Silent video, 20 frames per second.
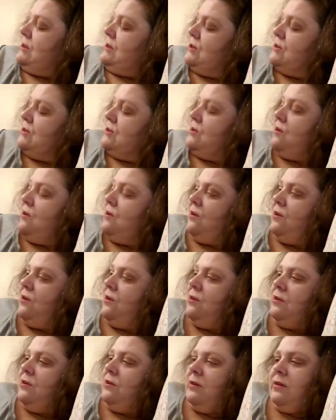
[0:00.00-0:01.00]

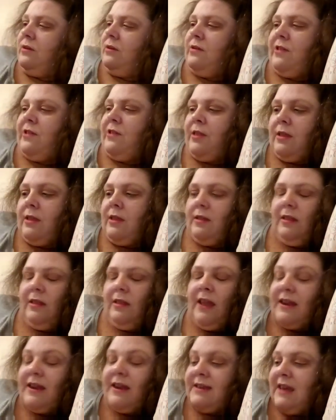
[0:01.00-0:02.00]
So,
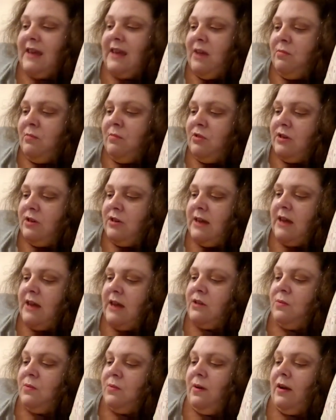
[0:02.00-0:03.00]
let's see how much
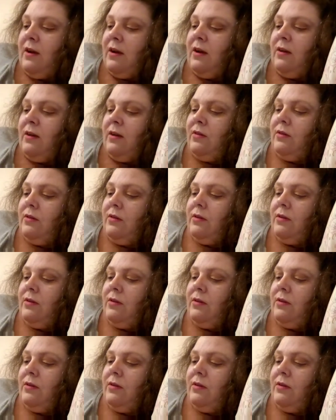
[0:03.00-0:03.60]
that's worth.